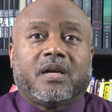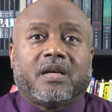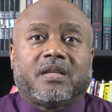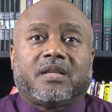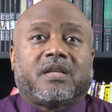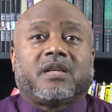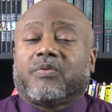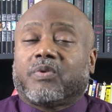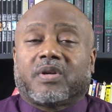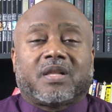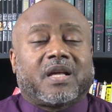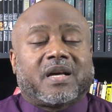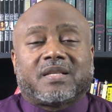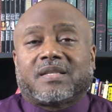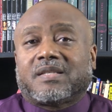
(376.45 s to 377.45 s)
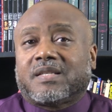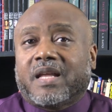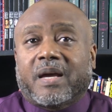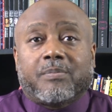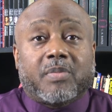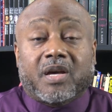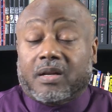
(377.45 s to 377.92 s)
And then they realize it's
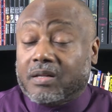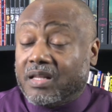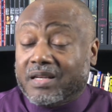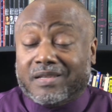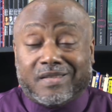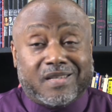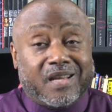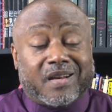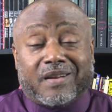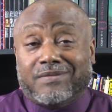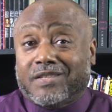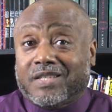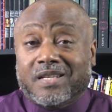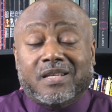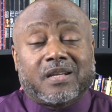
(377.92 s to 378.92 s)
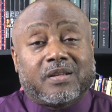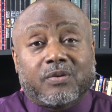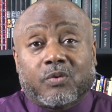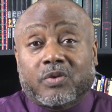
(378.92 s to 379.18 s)
not better. Like I said, I've seen it.